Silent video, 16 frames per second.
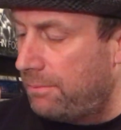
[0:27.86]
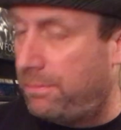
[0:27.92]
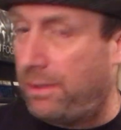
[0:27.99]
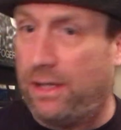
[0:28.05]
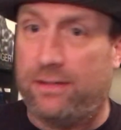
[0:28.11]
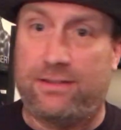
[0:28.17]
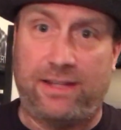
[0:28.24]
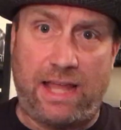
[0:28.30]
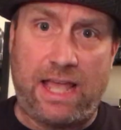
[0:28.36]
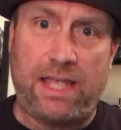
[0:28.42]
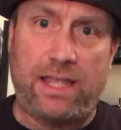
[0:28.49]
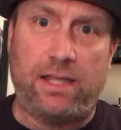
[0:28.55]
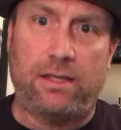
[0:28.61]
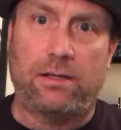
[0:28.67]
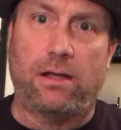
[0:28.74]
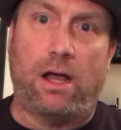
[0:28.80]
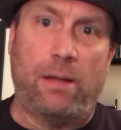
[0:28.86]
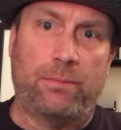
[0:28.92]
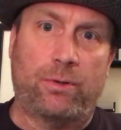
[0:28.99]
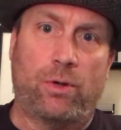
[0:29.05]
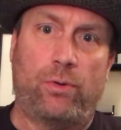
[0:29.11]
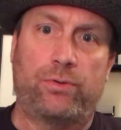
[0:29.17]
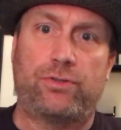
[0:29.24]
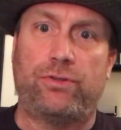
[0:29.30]
But today I'm
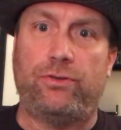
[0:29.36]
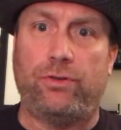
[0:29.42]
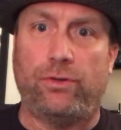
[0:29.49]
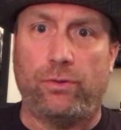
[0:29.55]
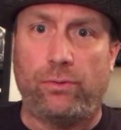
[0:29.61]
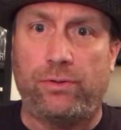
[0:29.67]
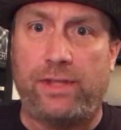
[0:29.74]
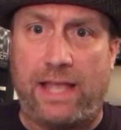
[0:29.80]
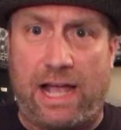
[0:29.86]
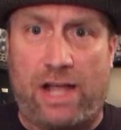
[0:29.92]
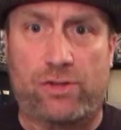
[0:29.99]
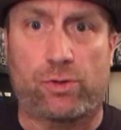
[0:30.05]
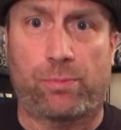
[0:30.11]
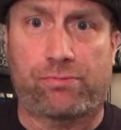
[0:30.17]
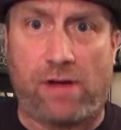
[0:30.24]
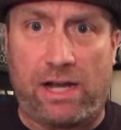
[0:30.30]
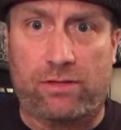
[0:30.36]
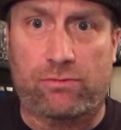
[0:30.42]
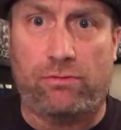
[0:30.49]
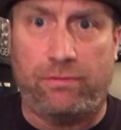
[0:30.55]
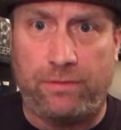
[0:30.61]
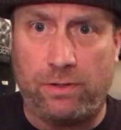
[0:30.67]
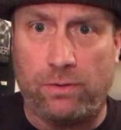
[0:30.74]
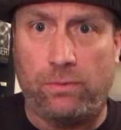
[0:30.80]
going to do the actual product
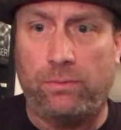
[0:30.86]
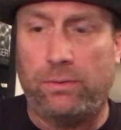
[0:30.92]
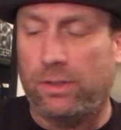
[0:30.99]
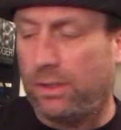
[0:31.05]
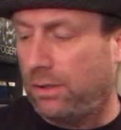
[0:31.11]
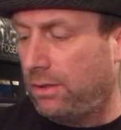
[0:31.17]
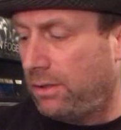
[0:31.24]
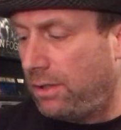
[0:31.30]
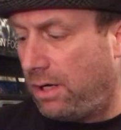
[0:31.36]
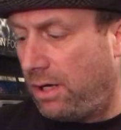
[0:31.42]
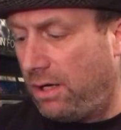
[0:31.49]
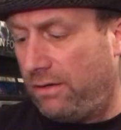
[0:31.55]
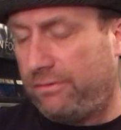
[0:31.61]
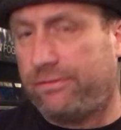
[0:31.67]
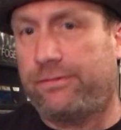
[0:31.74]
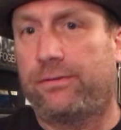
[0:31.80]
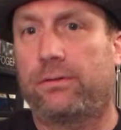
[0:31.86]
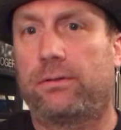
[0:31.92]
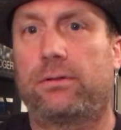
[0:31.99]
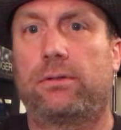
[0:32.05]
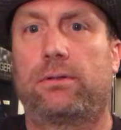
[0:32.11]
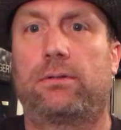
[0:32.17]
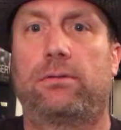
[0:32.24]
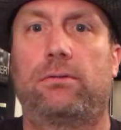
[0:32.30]
review of
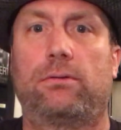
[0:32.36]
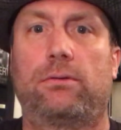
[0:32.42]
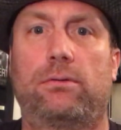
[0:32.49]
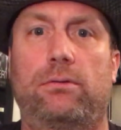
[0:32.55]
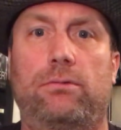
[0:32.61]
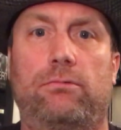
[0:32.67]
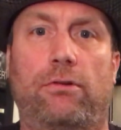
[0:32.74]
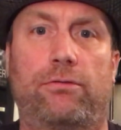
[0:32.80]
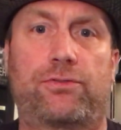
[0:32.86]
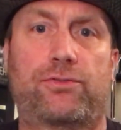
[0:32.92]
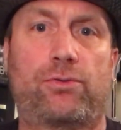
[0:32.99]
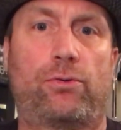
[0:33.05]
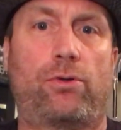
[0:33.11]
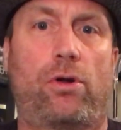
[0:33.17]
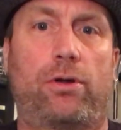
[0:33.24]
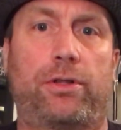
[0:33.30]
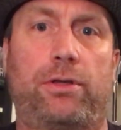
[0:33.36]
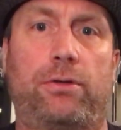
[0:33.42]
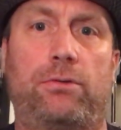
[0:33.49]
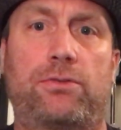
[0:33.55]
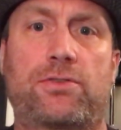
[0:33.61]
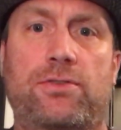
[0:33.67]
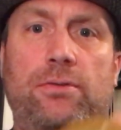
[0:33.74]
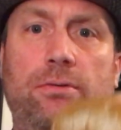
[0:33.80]
Riverstone
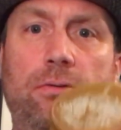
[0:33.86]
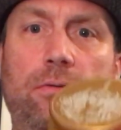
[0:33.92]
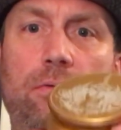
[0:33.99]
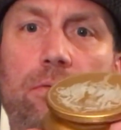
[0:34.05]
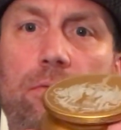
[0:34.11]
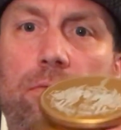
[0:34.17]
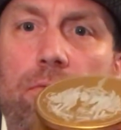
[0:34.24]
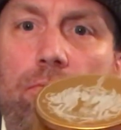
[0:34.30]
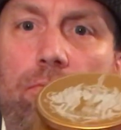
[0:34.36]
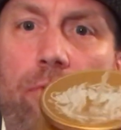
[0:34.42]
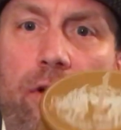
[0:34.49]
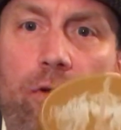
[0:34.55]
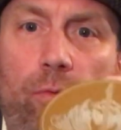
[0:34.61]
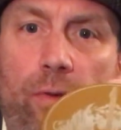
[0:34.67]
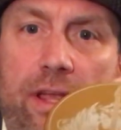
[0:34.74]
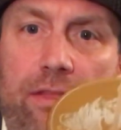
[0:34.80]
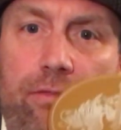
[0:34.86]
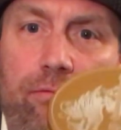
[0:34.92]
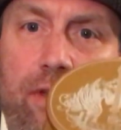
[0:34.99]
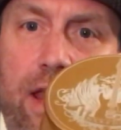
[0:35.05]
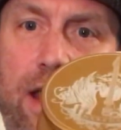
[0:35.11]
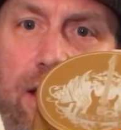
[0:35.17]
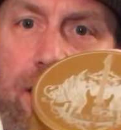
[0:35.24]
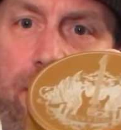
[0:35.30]
Audio's record weight
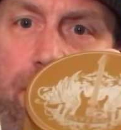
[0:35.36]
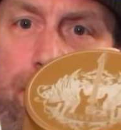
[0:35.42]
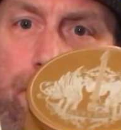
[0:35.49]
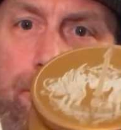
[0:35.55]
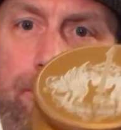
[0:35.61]
380.